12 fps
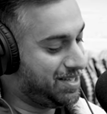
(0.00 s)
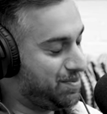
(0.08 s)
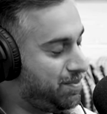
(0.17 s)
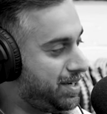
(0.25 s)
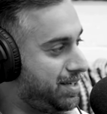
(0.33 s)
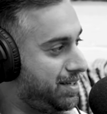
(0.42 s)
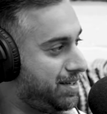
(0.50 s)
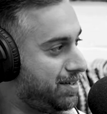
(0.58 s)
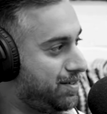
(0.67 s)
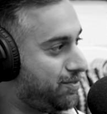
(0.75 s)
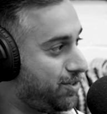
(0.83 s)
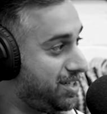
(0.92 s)
my
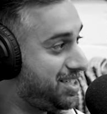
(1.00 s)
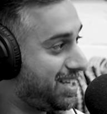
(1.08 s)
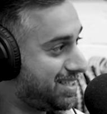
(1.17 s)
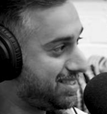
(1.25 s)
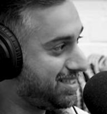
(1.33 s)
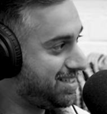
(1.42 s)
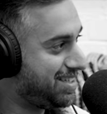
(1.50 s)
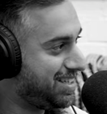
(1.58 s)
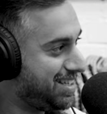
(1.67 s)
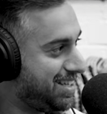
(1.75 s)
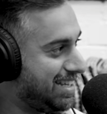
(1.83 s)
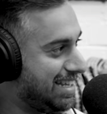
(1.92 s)
French accent
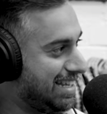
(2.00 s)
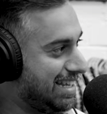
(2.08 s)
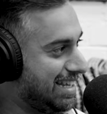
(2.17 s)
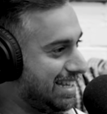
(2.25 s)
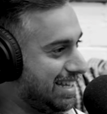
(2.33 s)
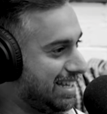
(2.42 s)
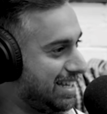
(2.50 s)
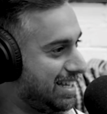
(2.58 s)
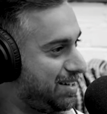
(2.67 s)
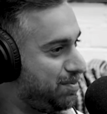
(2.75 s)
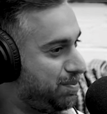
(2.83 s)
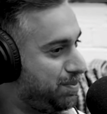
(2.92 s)

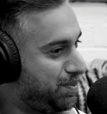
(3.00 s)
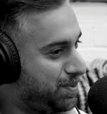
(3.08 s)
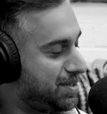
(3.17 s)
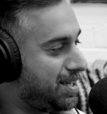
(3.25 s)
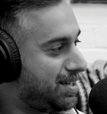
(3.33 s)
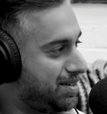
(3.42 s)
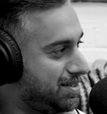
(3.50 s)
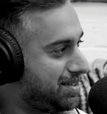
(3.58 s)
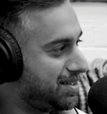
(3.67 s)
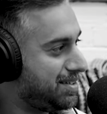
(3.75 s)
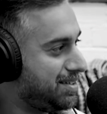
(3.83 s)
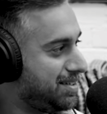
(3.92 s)
and put that.
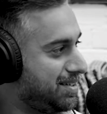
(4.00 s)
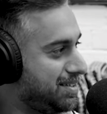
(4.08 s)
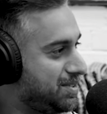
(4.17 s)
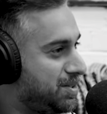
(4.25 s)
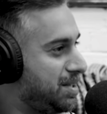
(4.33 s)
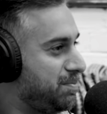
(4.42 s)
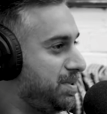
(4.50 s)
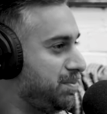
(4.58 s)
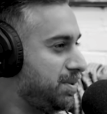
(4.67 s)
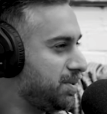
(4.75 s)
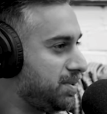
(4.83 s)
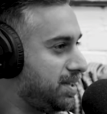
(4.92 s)
So then people
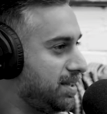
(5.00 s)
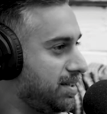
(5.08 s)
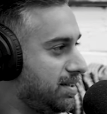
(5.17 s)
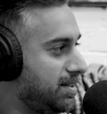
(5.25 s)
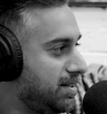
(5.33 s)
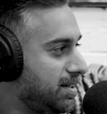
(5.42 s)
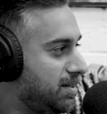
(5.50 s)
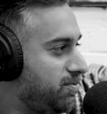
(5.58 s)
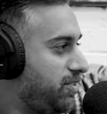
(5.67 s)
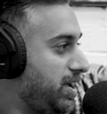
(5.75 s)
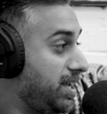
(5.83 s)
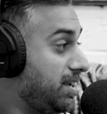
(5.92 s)
don't think I'm
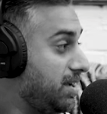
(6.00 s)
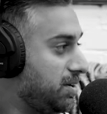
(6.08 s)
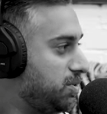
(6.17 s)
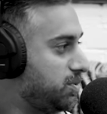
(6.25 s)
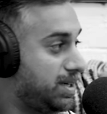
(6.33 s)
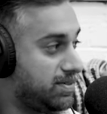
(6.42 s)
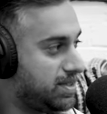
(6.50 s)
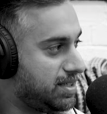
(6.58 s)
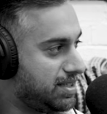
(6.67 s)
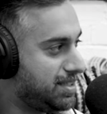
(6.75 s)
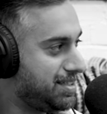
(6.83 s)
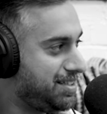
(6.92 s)
faking it or whatever,
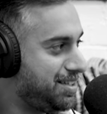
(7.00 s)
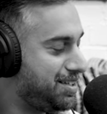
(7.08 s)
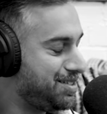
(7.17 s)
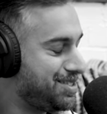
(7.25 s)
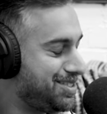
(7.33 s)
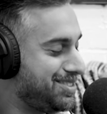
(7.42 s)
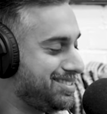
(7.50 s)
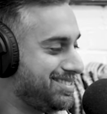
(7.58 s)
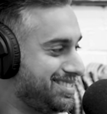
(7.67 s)
you know, so.